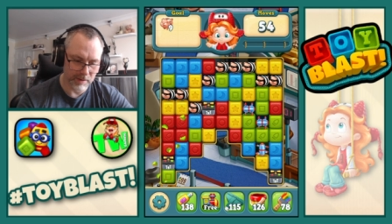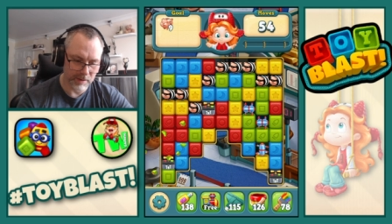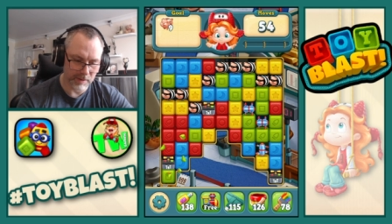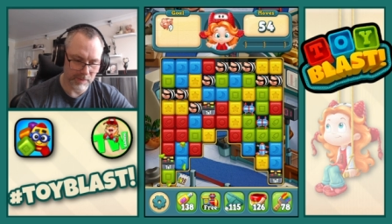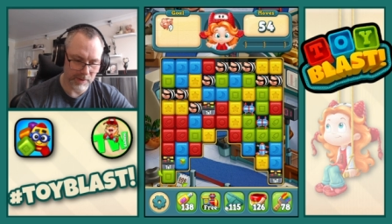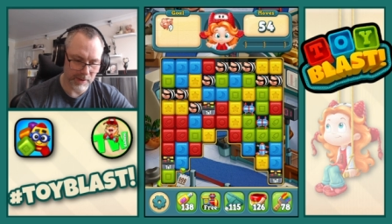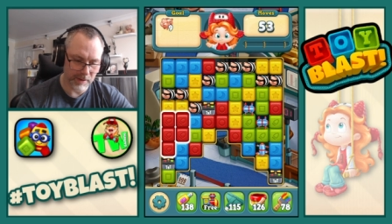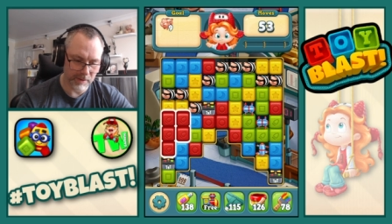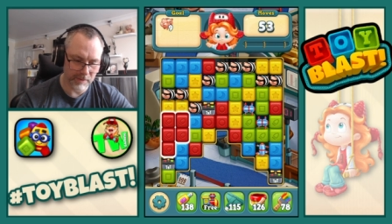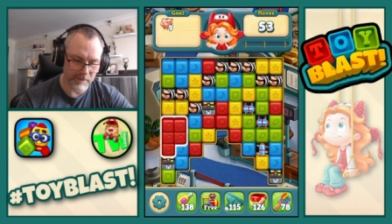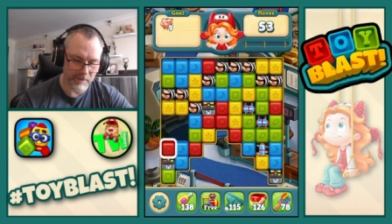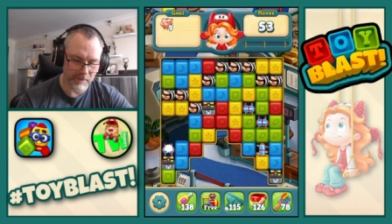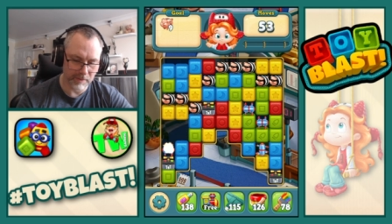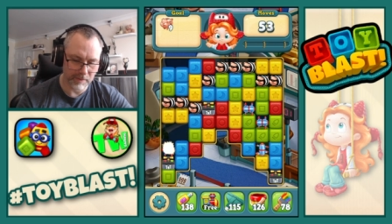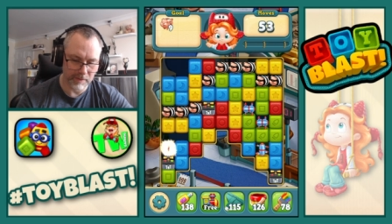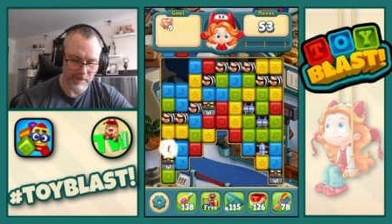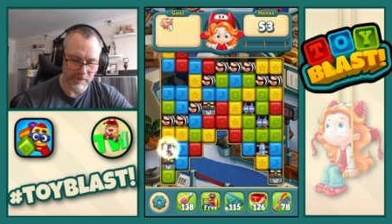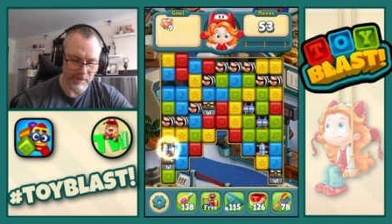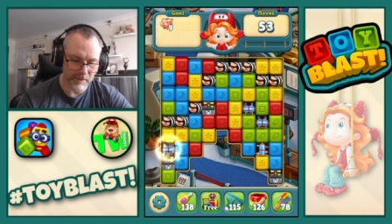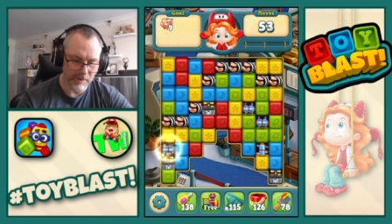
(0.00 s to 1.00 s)
There we go.
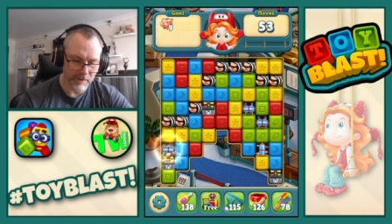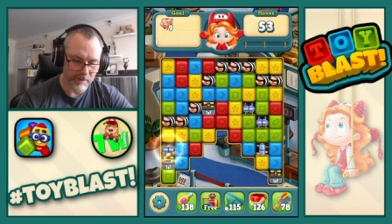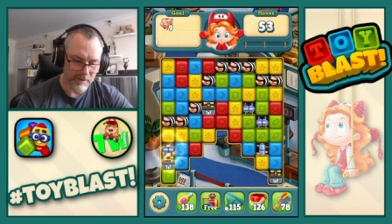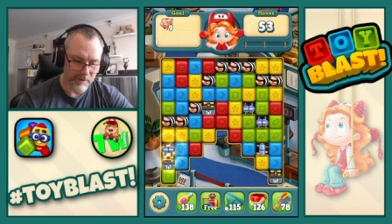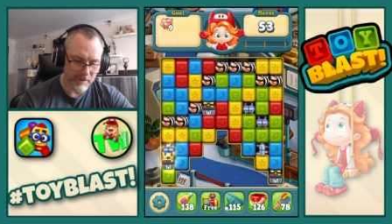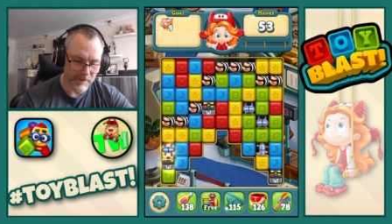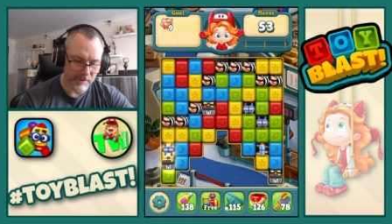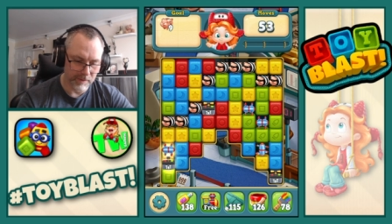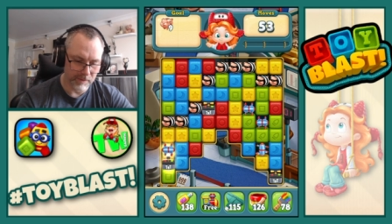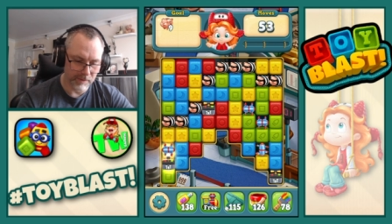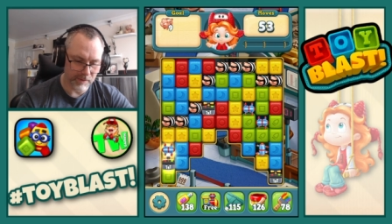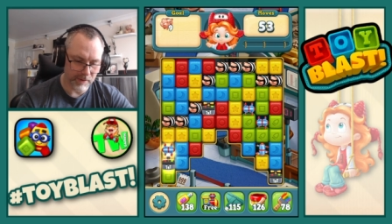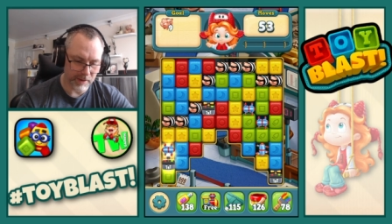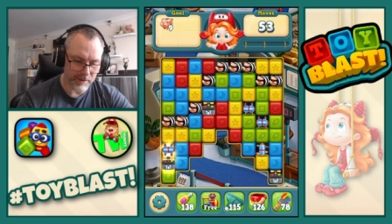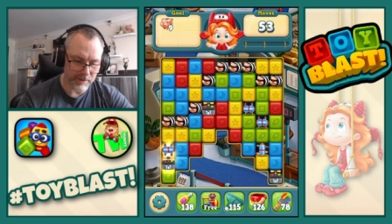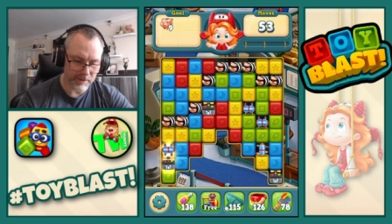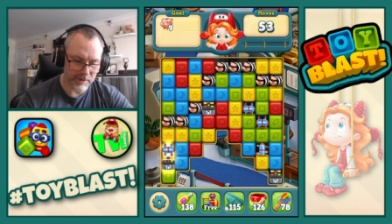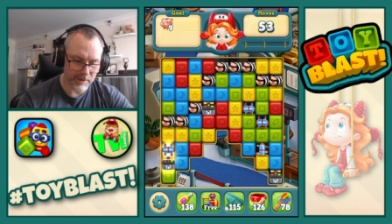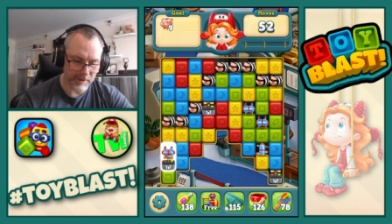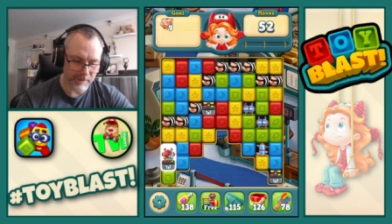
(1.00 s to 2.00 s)
Right,
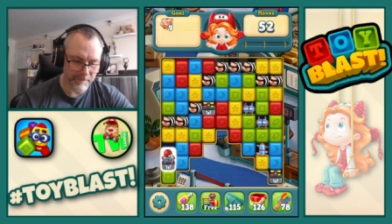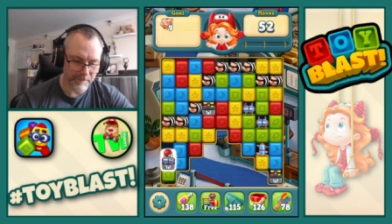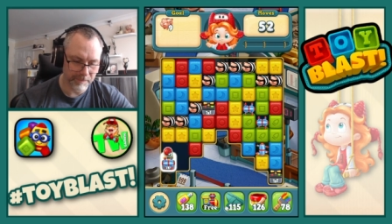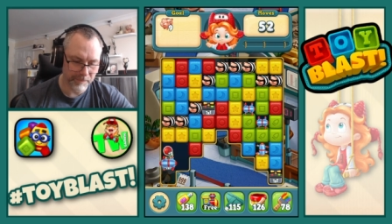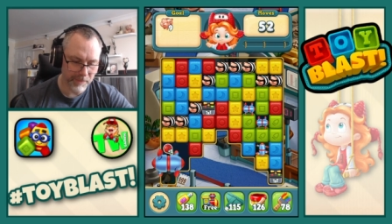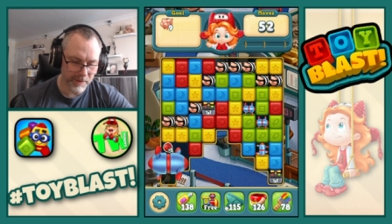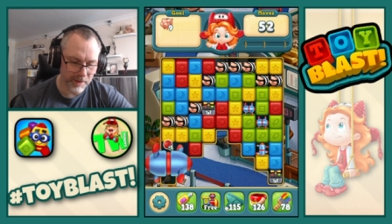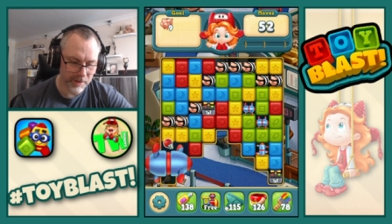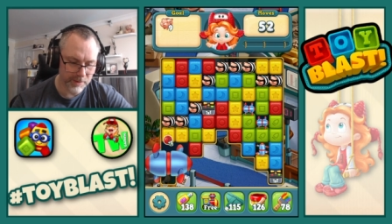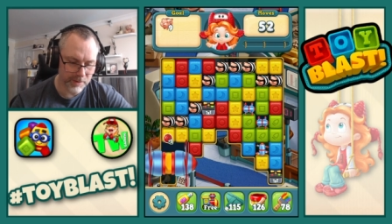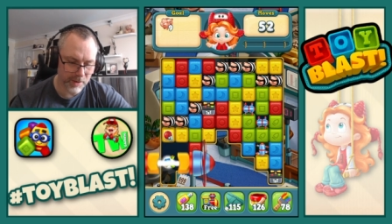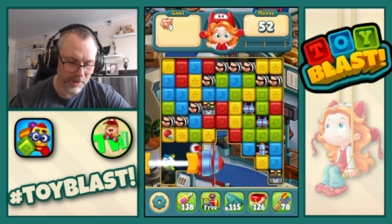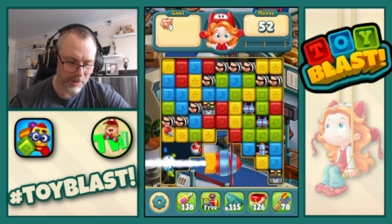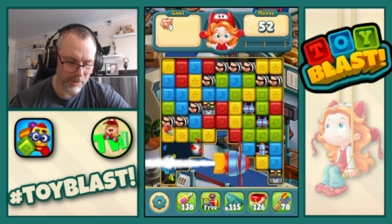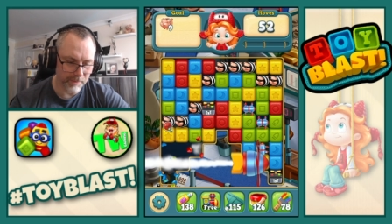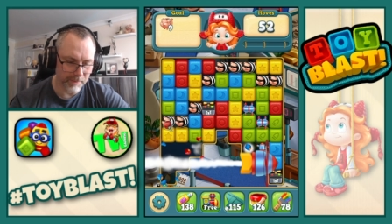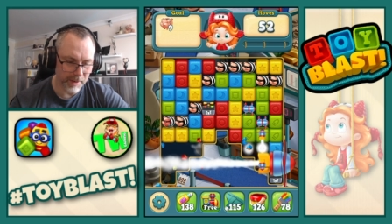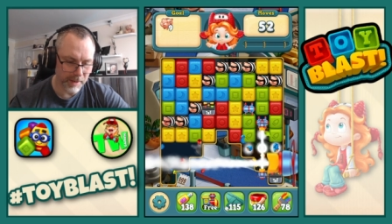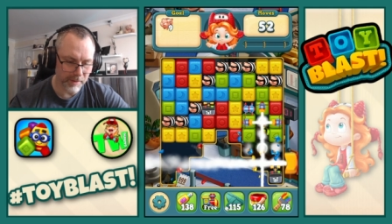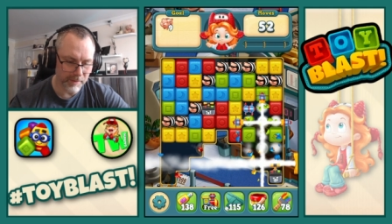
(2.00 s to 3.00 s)
there's a
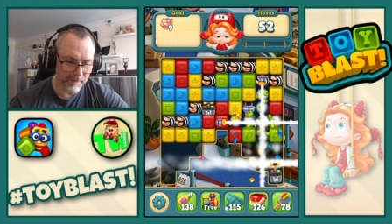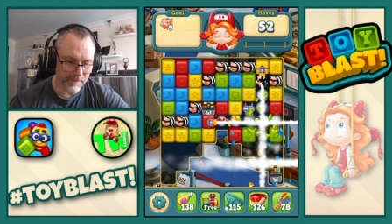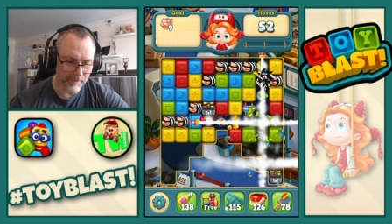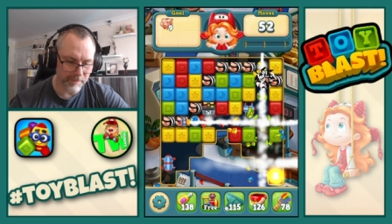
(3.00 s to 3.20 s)
combo.